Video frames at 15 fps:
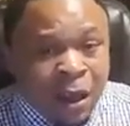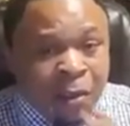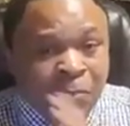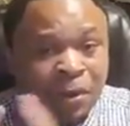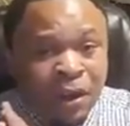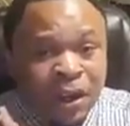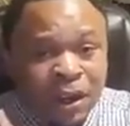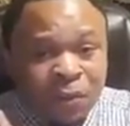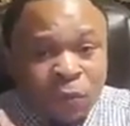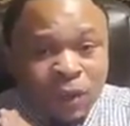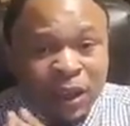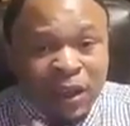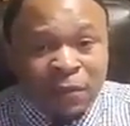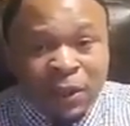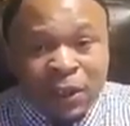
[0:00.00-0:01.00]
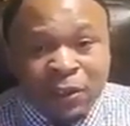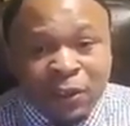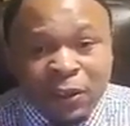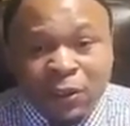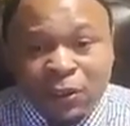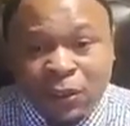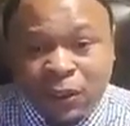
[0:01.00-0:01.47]
But whatever you
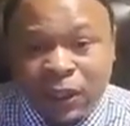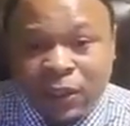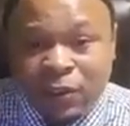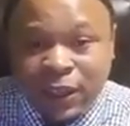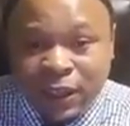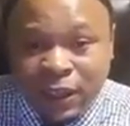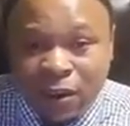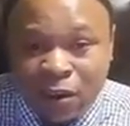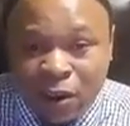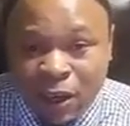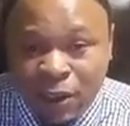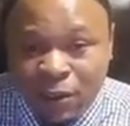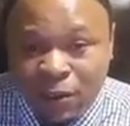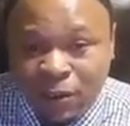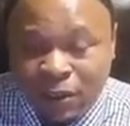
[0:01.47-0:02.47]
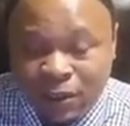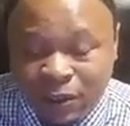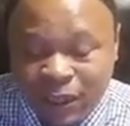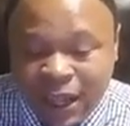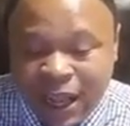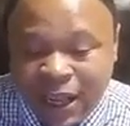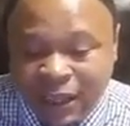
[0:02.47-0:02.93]
use on that credit card, you're
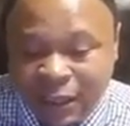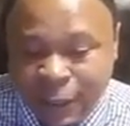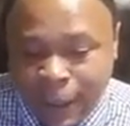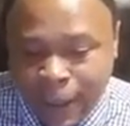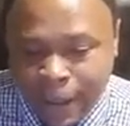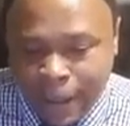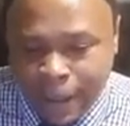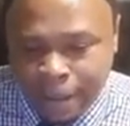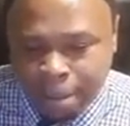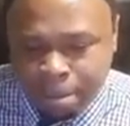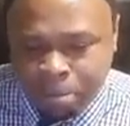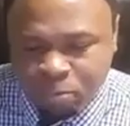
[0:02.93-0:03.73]
kind of